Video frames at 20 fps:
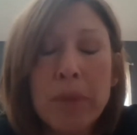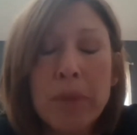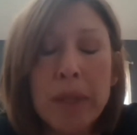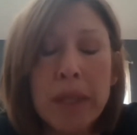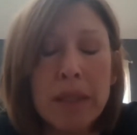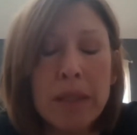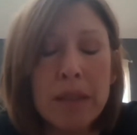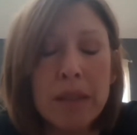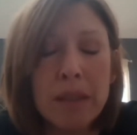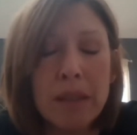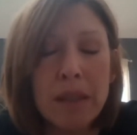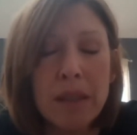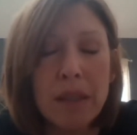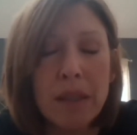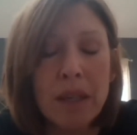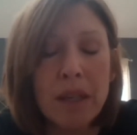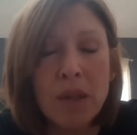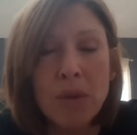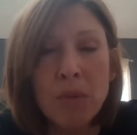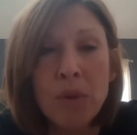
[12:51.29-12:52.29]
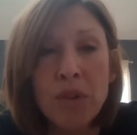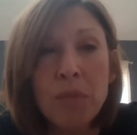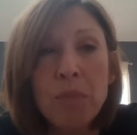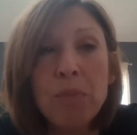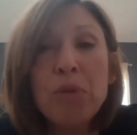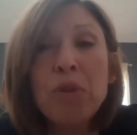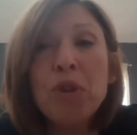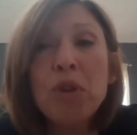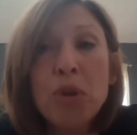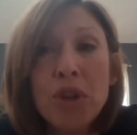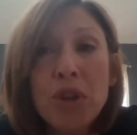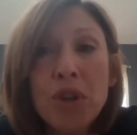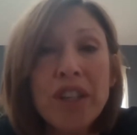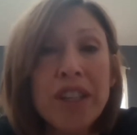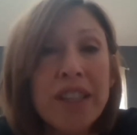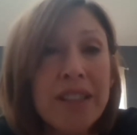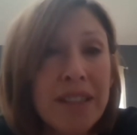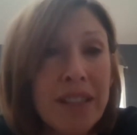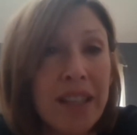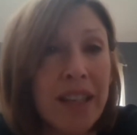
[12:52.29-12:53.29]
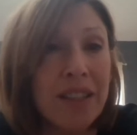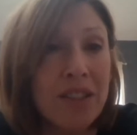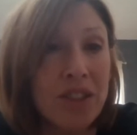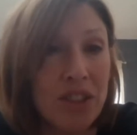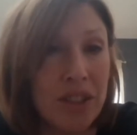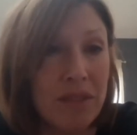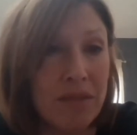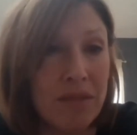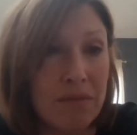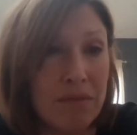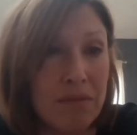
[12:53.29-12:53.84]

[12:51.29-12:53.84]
me, with pure intention,